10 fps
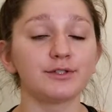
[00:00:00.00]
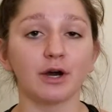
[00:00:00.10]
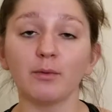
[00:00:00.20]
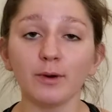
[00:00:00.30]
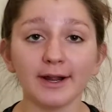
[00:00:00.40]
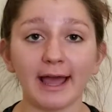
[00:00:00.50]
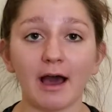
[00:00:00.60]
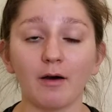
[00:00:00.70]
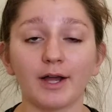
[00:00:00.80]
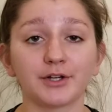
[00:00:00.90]
don't work
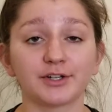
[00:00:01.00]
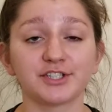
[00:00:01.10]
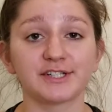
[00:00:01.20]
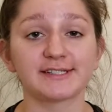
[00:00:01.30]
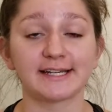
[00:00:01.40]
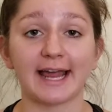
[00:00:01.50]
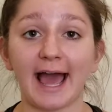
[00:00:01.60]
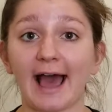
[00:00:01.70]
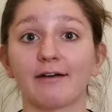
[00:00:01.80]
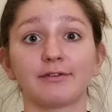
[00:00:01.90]
out and you're just an
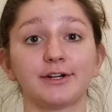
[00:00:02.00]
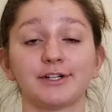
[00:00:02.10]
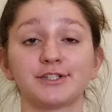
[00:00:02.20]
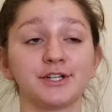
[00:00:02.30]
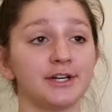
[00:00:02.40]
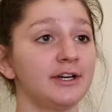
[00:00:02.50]
average